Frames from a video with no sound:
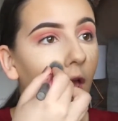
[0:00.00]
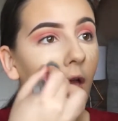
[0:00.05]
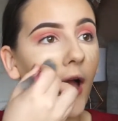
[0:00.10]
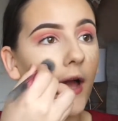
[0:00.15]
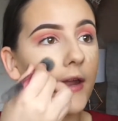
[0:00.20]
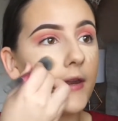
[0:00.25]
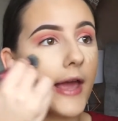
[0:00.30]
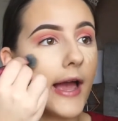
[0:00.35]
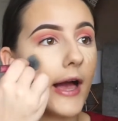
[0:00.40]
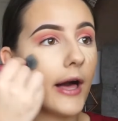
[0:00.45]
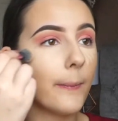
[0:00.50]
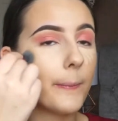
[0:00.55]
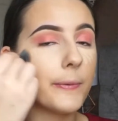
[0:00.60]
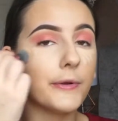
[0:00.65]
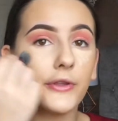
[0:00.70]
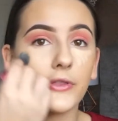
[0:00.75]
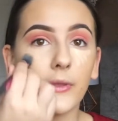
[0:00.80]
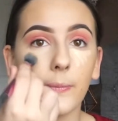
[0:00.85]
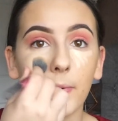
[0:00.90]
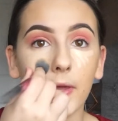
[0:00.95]
and helping
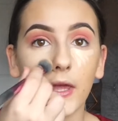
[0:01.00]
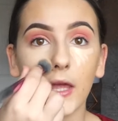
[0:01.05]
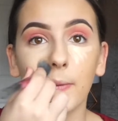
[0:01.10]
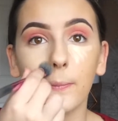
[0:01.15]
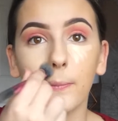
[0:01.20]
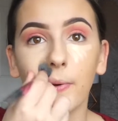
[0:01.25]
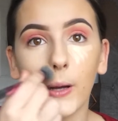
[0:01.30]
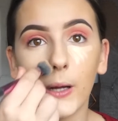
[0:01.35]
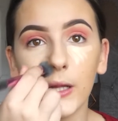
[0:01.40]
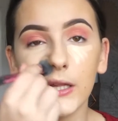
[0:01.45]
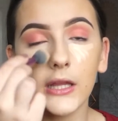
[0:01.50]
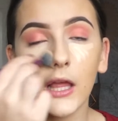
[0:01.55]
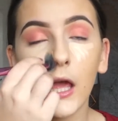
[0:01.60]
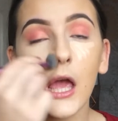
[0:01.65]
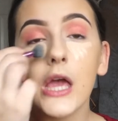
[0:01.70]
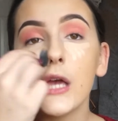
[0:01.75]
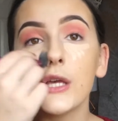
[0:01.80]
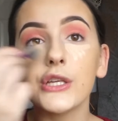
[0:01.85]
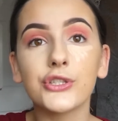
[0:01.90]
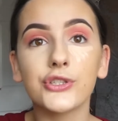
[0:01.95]
other people.
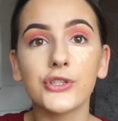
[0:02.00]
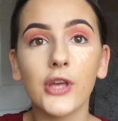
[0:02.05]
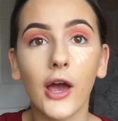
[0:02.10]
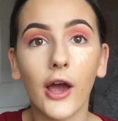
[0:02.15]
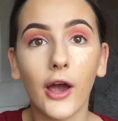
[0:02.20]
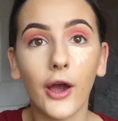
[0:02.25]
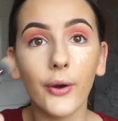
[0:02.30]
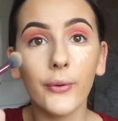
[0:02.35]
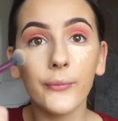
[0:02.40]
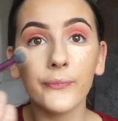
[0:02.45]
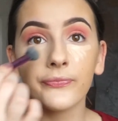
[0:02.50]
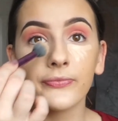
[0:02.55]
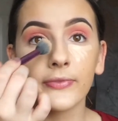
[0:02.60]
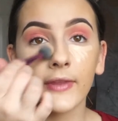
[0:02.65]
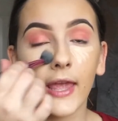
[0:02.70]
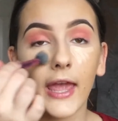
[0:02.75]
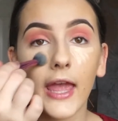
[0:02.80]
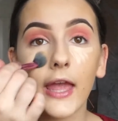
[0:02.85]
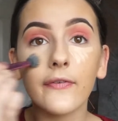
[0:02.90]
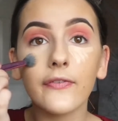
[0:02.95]
So
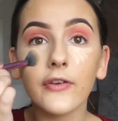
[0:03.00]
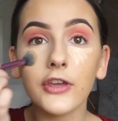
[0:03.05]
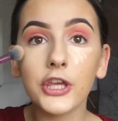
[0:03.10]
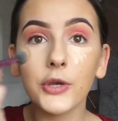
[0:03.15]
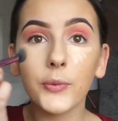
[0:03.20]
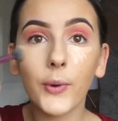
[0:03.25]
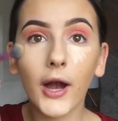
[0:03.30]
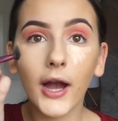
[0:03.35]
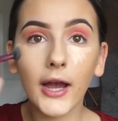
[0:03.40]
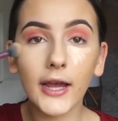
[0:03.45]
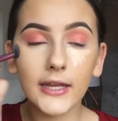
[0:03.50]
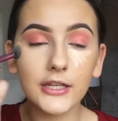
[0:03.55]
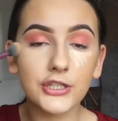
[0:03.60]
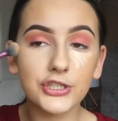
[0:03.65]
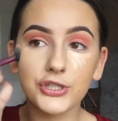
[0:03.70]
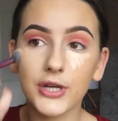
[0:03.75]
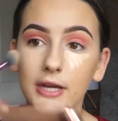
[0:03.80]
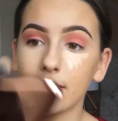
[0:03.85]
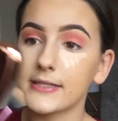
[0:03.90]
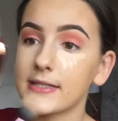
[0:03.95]
if you are
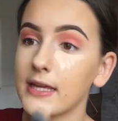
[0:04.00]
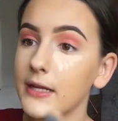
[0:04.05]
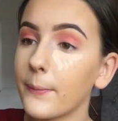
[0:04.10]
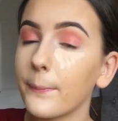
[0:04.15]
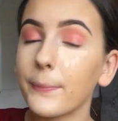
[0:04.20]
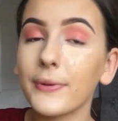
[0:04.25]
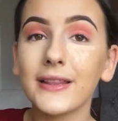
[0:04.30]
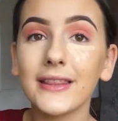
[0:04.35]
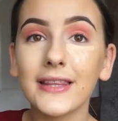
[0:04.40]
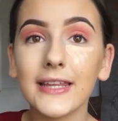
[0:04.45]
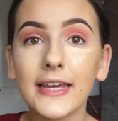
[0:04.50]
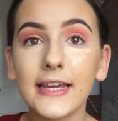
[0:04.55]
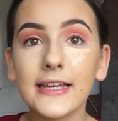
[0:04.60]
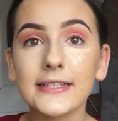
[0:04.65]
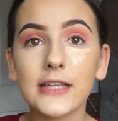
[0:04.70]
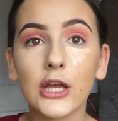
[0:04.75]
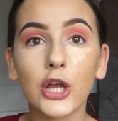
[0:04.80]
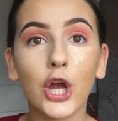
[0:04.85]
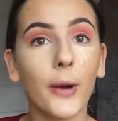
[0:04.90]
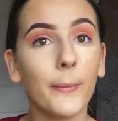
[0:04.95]
interested,
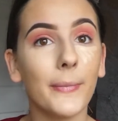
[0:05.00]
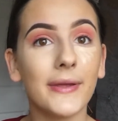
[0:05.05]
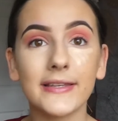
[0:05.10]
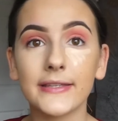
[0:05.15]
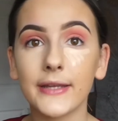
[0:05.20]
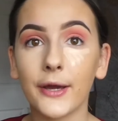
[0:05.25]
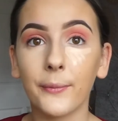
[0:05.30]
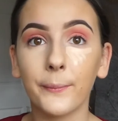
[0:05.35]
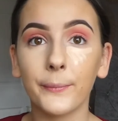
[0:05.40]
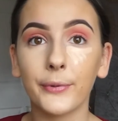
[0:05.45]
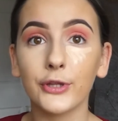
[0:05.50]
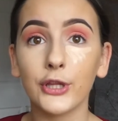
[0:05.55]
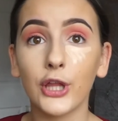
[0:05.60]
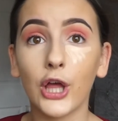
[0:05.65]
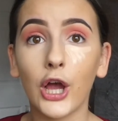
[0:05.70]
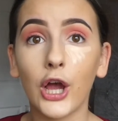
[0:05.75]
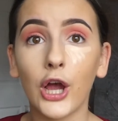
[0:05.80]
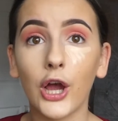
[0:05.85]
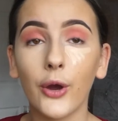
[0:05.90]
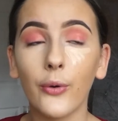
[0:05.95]
please comment down
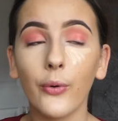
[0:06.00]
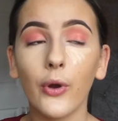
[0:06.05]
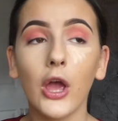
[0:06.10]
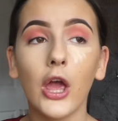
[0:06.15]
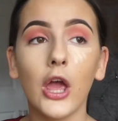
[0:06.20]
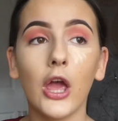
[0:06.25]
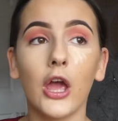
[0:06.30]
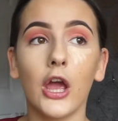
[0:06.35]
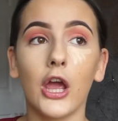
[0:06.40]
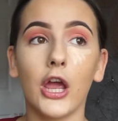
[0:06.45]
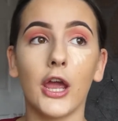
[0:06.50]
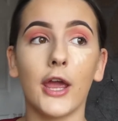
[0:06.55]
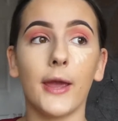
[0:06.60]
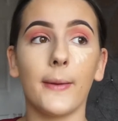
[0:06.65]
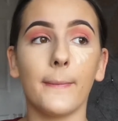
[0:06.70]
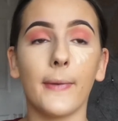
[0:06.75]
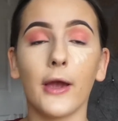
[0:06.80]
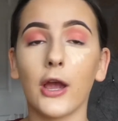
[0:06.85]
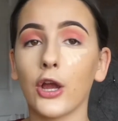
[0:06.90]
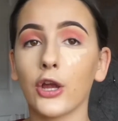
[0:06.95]
below
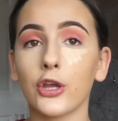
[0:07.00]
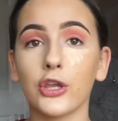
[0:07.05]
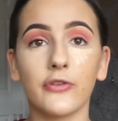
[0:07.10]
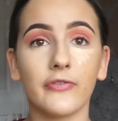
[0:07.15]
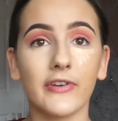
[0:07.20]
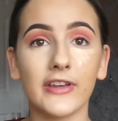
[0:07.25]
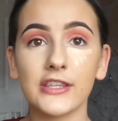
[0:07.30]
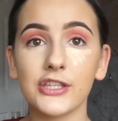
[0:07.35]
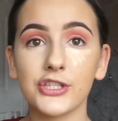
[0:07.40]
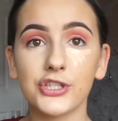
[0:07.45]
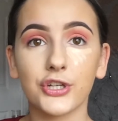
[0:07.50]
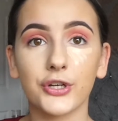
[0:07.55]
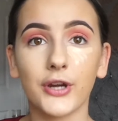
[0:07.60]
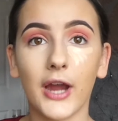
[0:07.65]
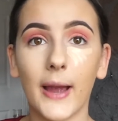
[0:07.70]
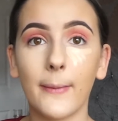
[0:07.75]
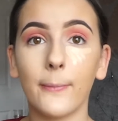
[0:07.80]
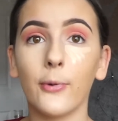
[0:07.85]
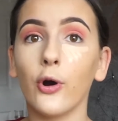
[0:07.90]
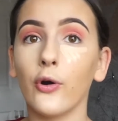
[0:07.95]
your
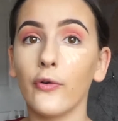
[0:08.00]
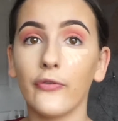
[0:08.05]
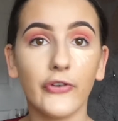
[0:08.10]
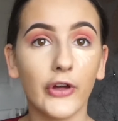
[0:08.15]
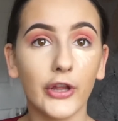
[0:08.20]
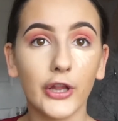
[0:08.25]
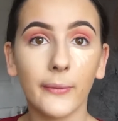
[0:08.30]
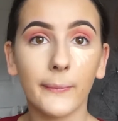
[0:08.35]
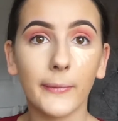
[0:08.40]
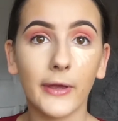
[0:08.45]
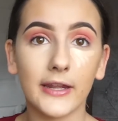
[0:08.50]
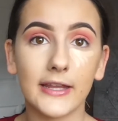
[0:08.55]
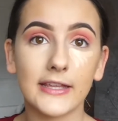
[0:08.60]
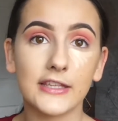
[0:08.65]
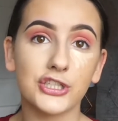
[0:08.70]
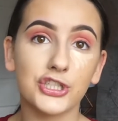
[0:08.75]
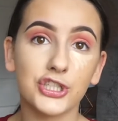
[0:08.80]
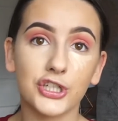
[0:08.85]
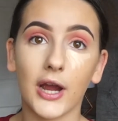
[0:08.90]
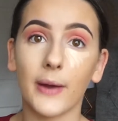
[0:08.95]
Instagram, or follow me on
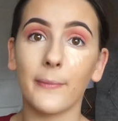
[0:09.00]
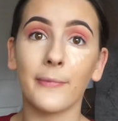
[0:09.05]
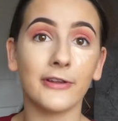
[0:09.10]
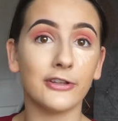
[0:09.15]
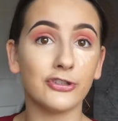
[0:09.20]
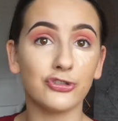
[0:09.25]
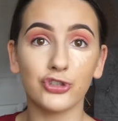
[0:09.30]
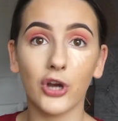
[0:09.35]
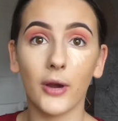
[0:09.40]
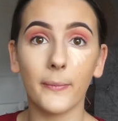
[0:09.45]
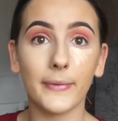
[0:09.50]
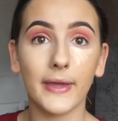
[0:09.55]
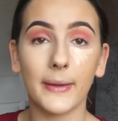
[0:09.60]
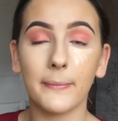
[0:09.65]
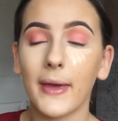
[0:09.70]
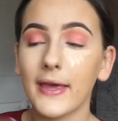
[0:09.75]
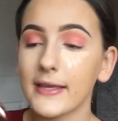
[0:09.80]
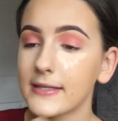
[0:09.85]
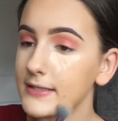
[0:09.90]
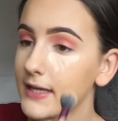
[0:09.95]
Instagram and drop me a
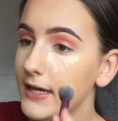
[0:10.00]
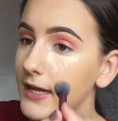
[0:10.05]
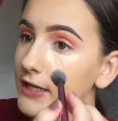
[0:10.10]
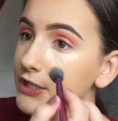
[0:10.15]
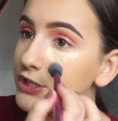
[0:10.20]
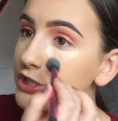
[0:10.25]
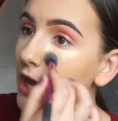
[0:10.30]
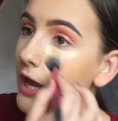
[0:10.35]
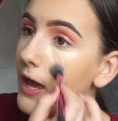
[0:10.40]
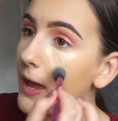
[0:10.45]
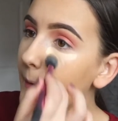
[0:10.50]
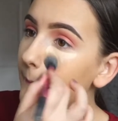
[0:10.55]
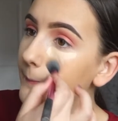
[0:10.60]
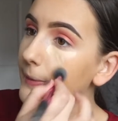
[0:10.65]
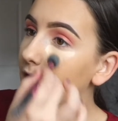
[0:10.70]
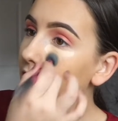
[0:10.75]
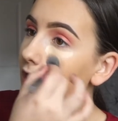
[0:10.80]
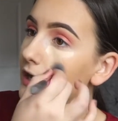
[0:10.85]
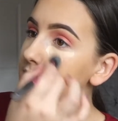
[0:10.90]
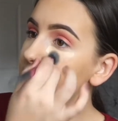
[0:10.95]
message,
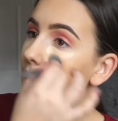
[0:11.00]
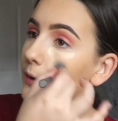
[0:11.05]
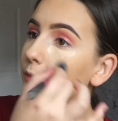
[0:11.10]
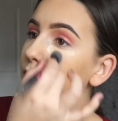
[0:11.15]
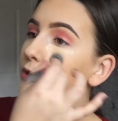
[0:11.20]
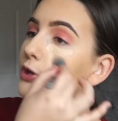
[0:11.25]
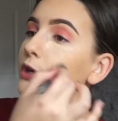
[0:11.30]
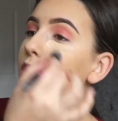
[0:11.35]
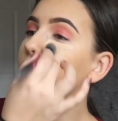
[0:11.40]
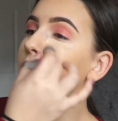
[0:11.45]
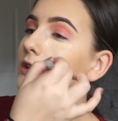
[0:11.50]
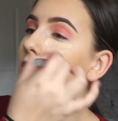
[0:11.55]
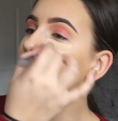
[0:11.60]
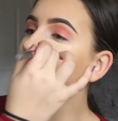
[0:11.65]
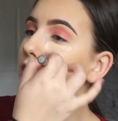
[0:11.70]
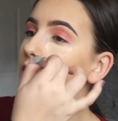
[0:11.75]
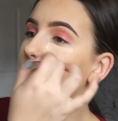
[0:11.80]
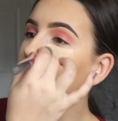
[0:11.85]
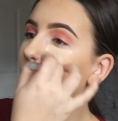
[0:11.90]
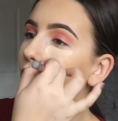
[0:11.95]
because I would
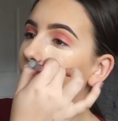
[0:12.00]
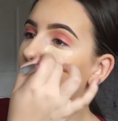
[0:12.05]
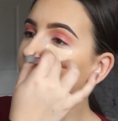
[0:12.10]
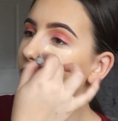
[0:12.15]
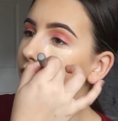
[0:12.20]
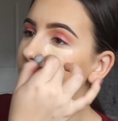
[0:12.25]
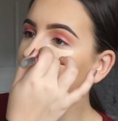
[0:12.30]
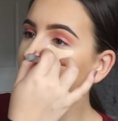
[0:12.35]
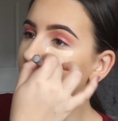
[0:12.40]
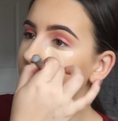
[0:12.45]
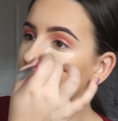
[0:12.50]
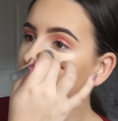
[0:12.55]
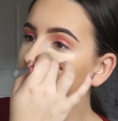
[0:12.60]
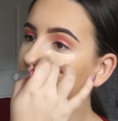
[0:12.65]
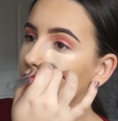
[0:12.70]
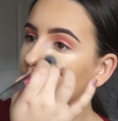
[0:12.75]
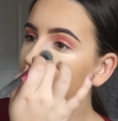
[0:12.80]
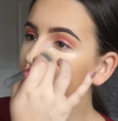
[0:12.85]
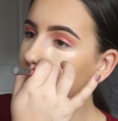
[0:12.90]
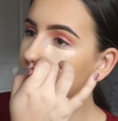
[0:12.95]
love, love,
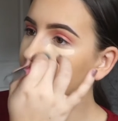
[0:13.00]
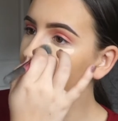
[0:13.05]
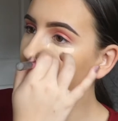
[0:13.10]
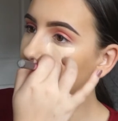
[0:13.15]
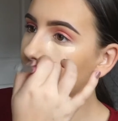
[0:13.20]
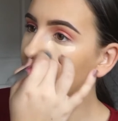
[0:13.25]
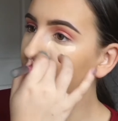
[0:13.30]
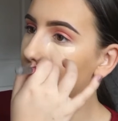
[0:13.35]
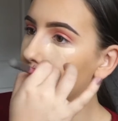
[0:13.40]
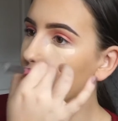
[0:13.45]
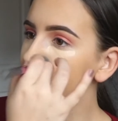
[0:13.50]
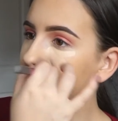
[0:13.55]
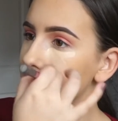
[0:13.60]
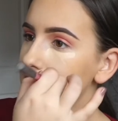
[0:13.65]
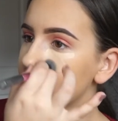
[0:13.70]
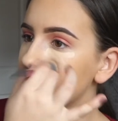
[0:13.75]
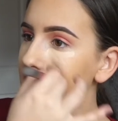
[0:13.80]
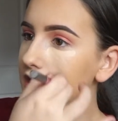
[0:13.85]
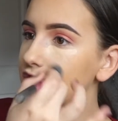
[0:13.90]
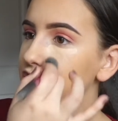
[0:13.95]
love nothing more to
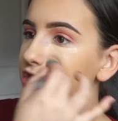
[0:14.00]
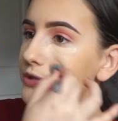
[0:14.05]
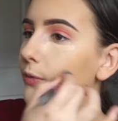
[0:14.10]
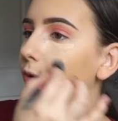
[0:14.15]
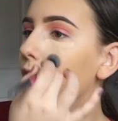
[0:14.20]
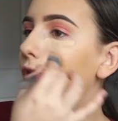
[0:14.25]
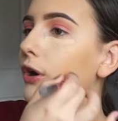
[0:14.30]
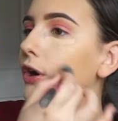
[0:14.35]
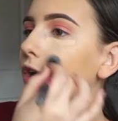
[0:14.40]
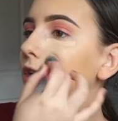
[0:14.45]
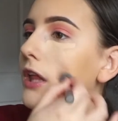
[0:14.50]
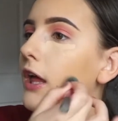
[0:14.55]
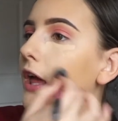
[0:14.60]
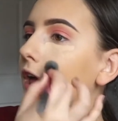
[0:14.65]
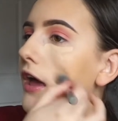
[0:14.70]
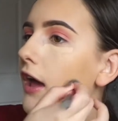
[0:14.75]
teach you all.